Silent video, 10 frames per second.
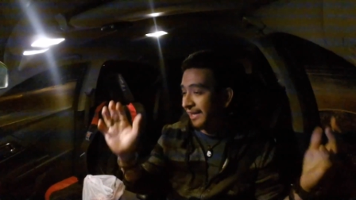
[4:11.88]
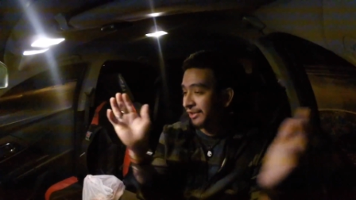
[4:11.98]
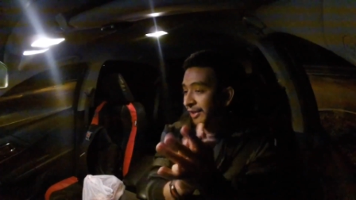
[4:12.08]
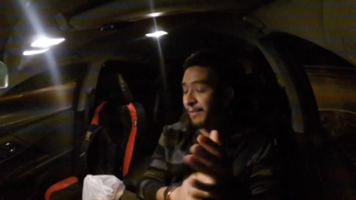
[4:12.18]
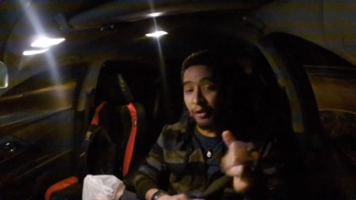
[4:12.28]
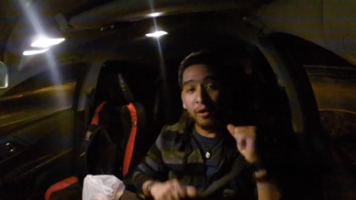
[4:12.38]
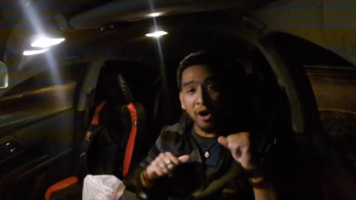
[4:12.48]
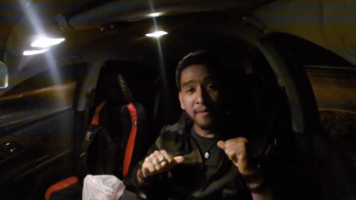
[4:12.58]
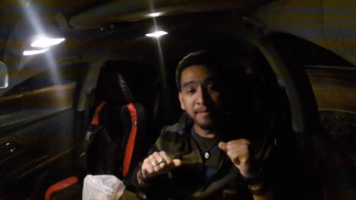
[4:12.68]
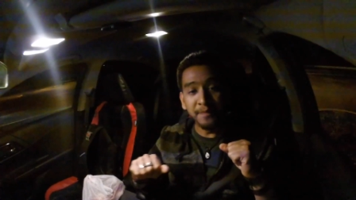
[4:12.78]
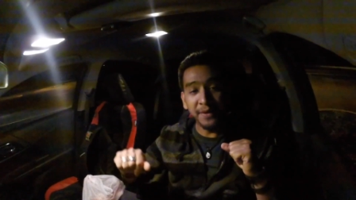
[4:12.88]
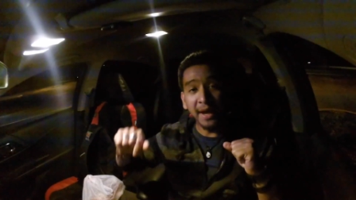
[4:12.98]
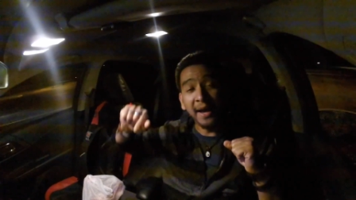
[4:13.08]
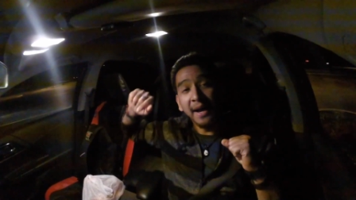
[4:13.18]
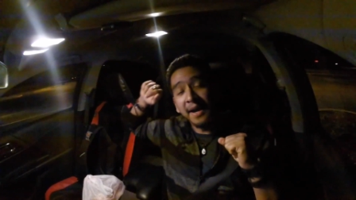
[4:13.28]
So time to go home
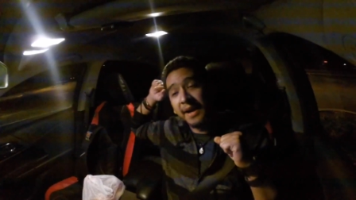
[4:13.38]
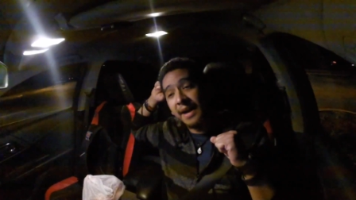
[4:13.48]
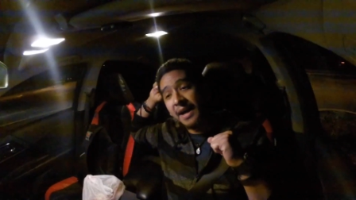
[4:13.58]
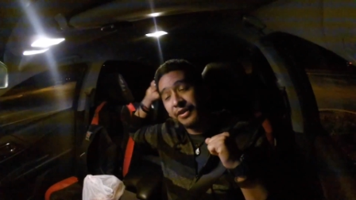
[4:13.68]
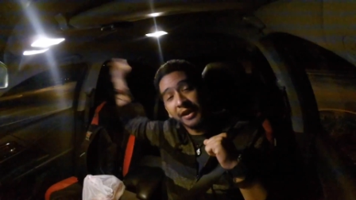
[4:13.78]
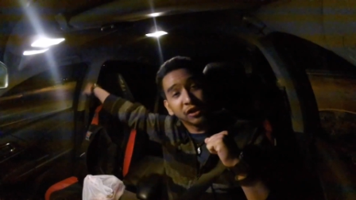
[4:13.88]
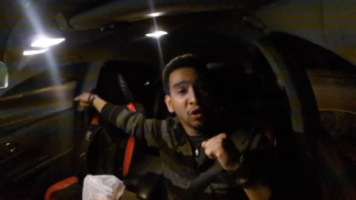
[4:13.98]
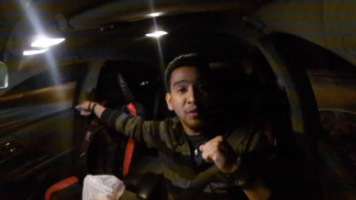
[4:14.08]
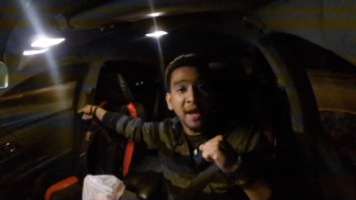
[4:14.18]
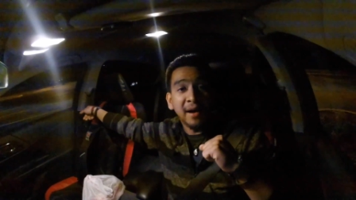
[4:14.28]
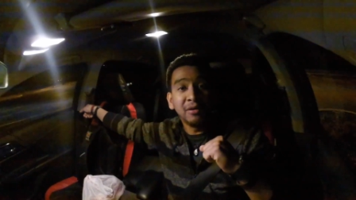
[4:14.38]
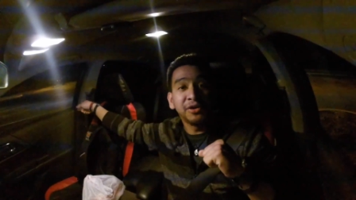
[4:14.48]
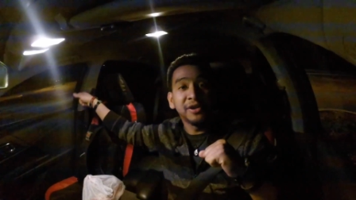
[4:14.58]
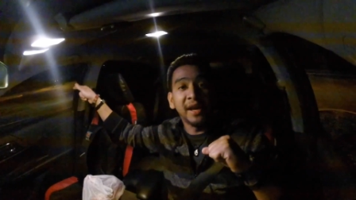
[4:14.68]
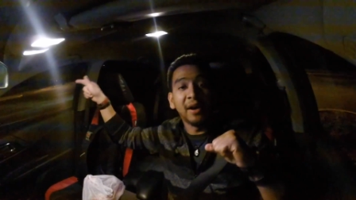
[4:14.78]
and take Snowy out
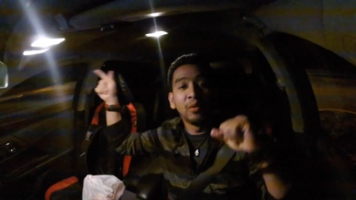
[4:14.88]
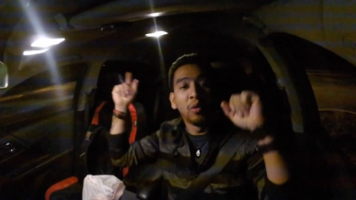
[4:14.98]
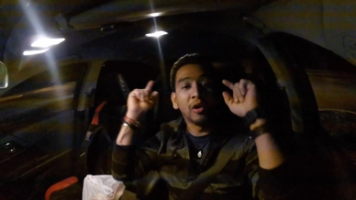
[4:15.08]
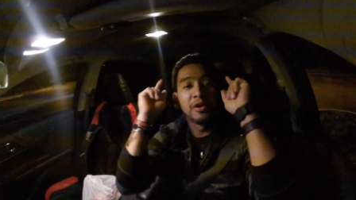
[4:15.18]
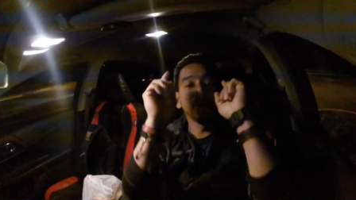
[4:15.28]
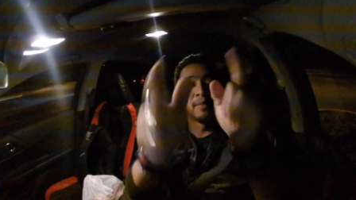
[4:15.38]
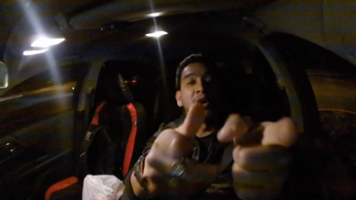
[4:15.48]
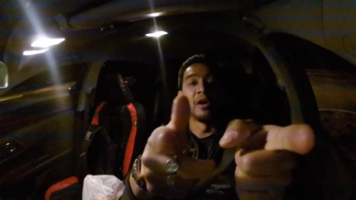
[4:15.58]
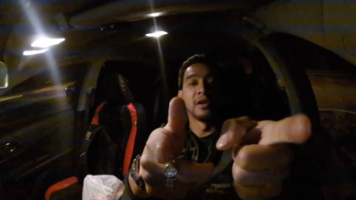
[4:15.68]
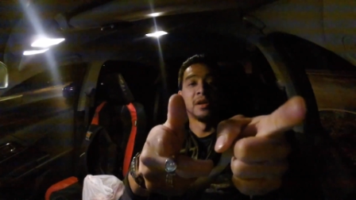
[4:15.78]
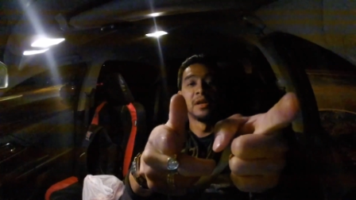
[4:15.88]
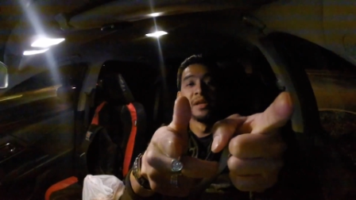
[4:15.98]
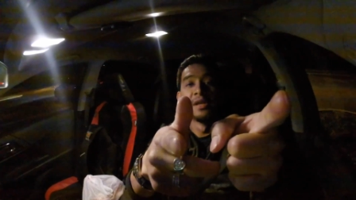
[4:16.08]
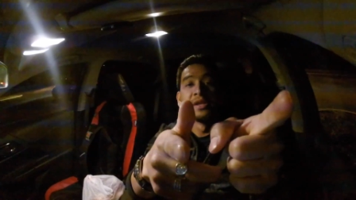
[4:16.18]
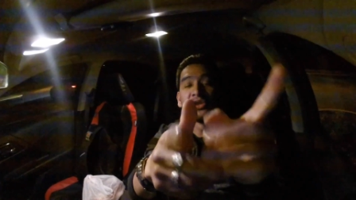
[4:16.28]
and work on the vlog,
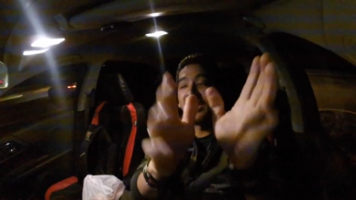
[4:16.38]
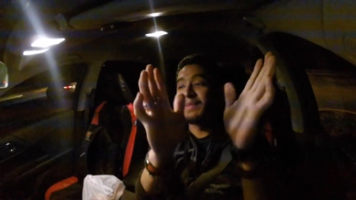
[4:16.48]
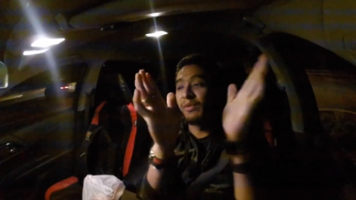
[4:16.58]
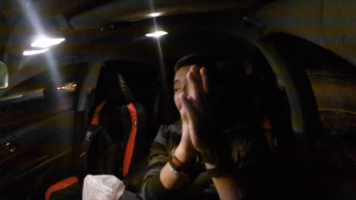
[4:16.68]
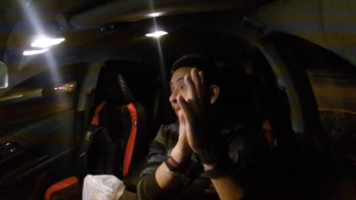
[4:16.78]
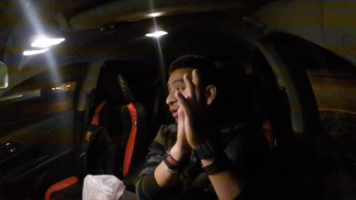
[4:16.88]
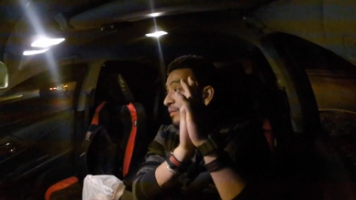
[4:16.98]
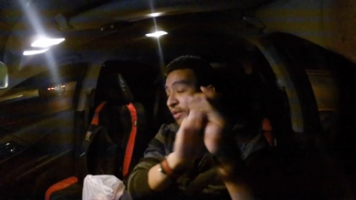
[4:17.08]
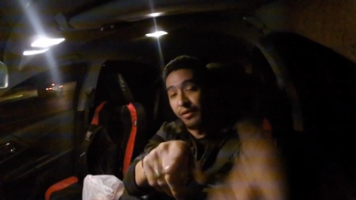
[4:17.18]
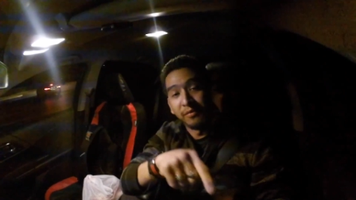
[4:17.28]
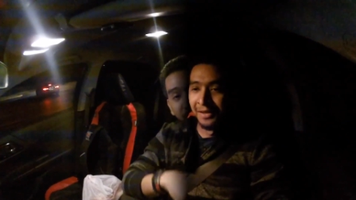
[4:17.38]
so I can be ready by tomorrow.